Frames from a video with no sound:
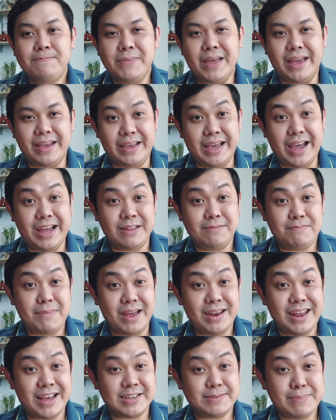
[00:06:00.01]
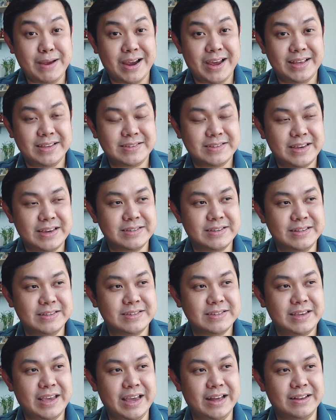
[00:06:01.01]
I gained many experiences and
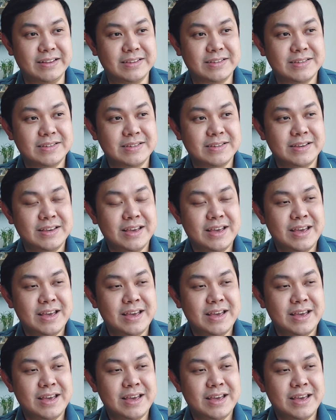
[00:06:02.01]
skills,